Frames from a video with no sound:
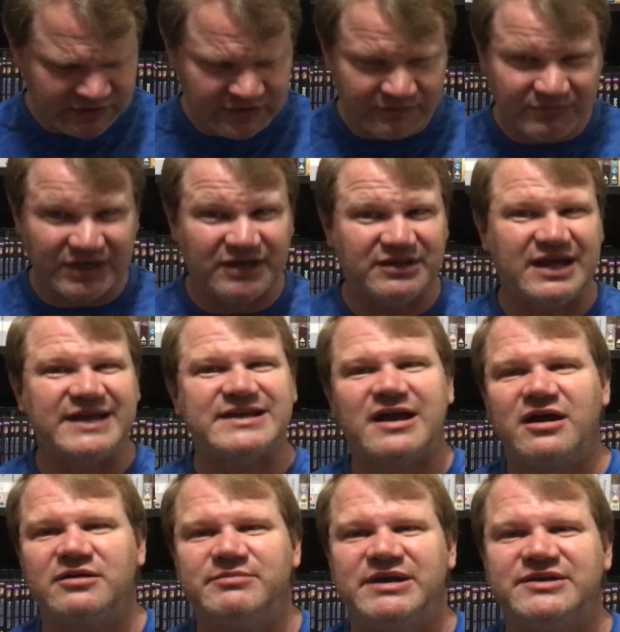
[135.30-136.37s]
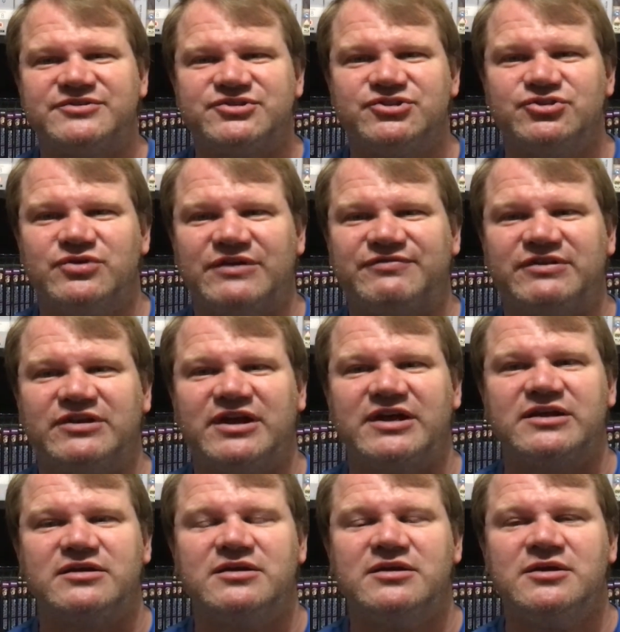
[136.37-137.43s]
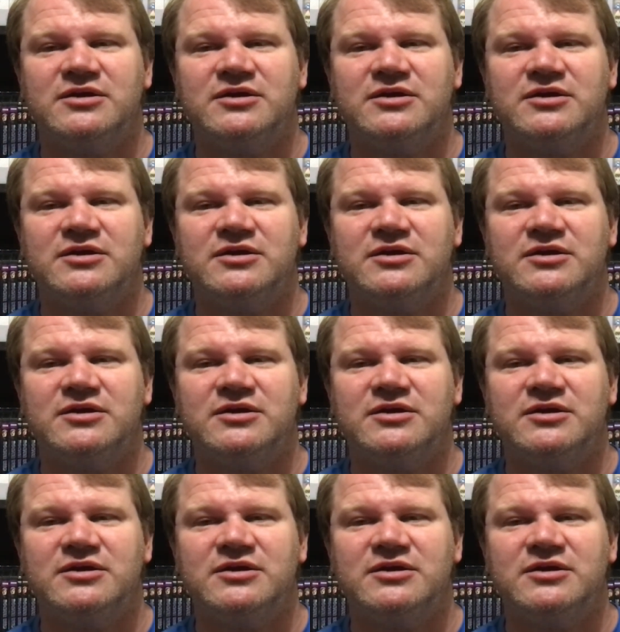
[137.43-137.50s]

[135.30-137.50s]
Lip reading: But I like Iron Man 2. I feel like